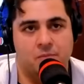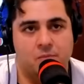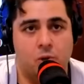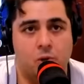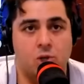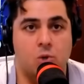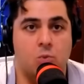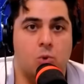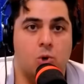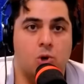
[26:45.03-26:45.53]

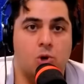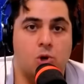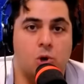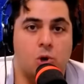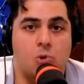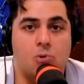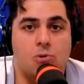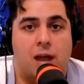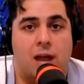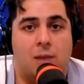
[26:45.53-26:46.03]
But you wouldn't and,
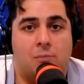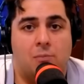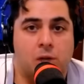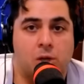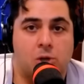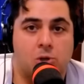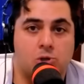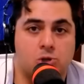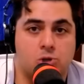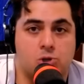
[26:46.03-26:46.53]
know that
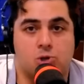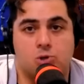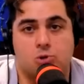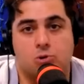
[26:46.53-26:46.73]
because you're